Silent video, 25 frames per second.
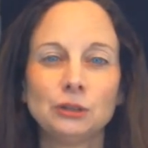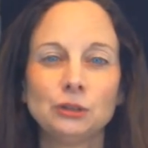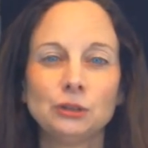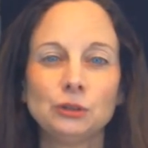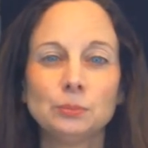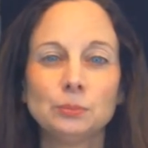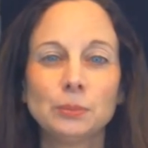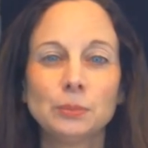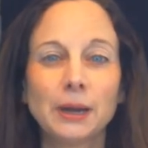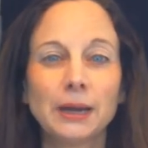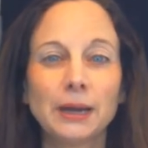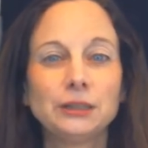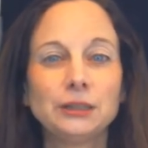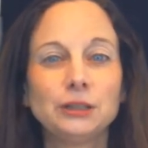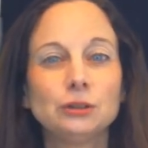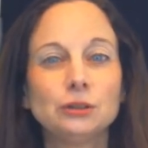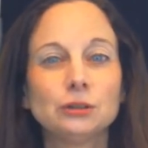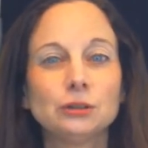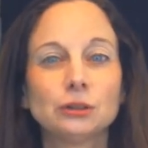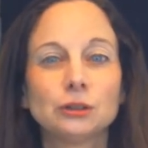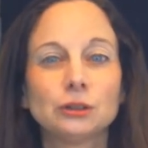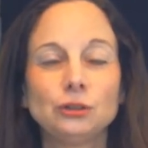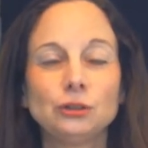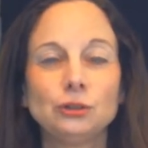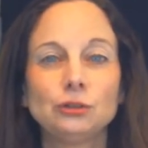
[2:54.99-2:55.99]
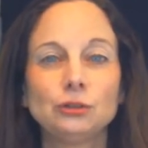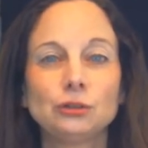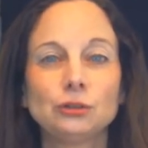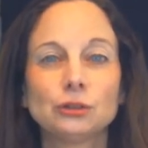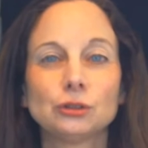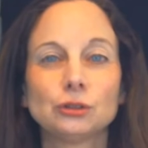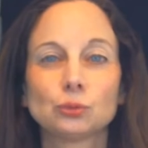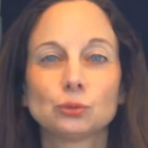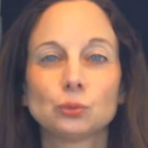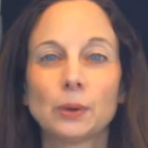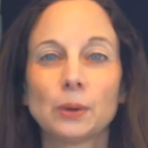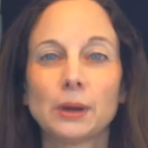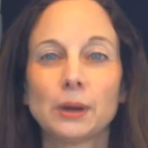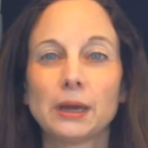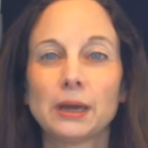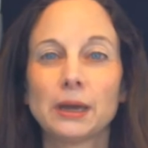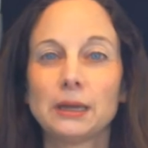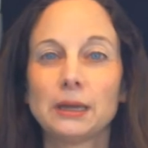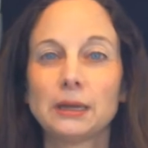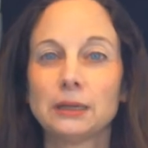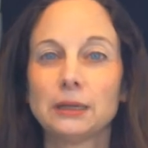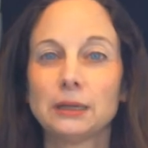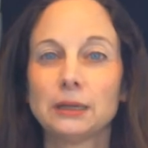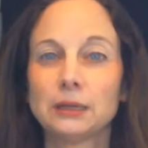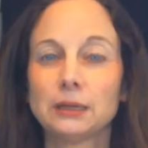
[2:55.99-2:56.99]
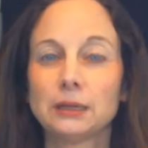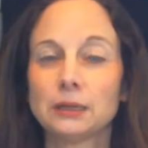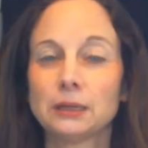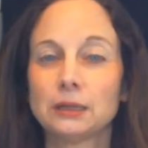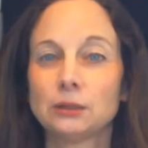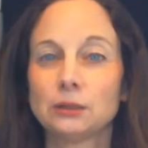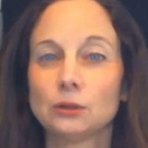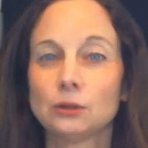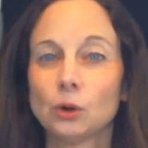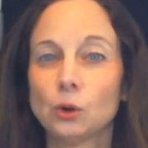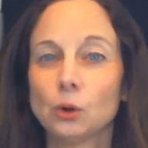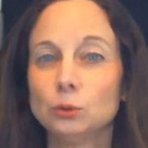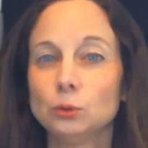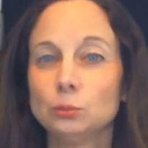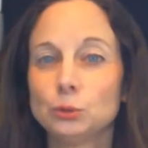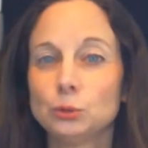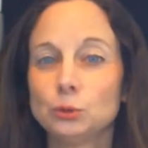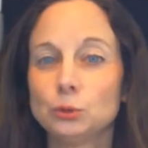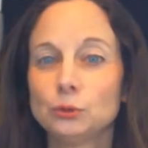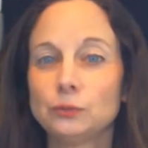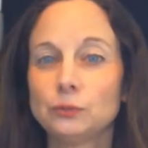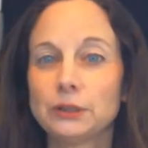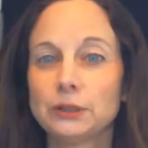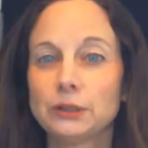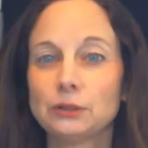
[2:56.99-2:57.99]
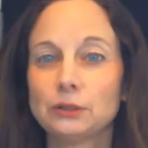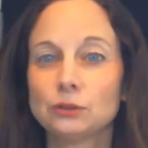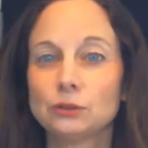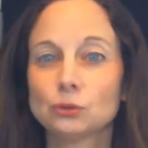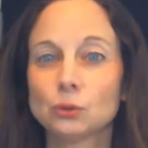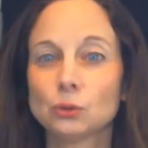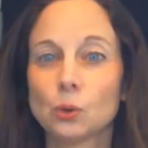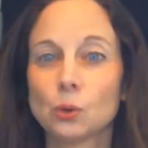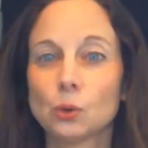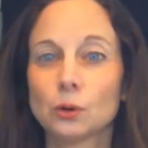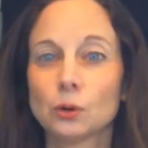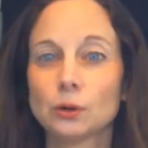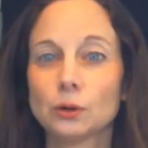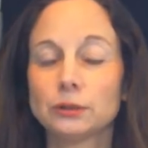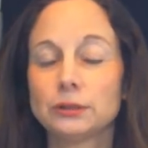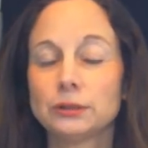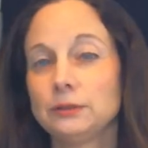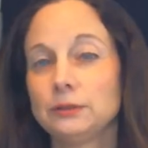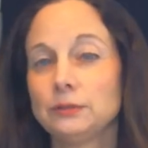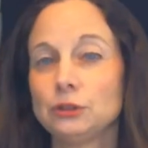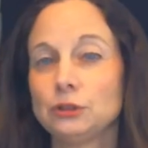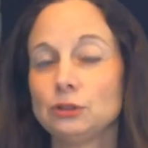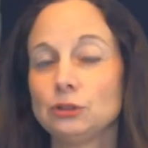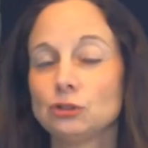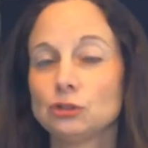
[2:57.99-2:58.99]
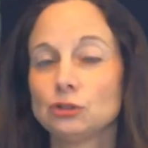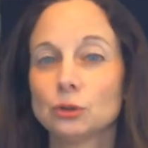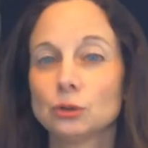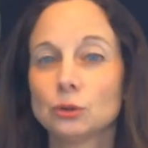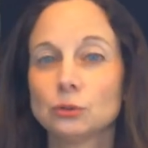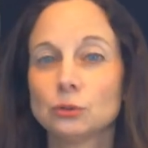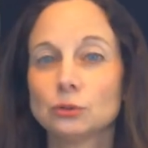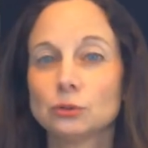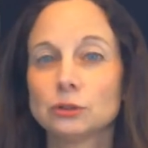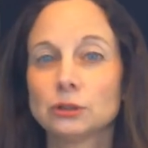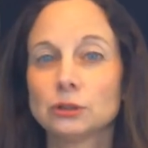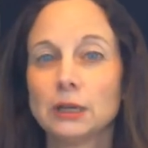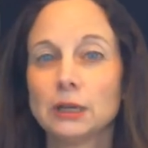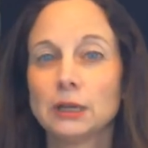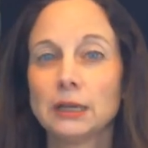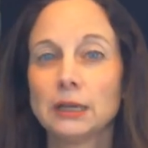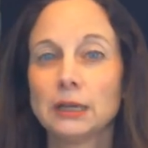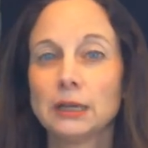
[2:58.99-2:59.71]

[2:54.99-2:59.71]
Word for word: You might hear it used this way in old movies or TV shows.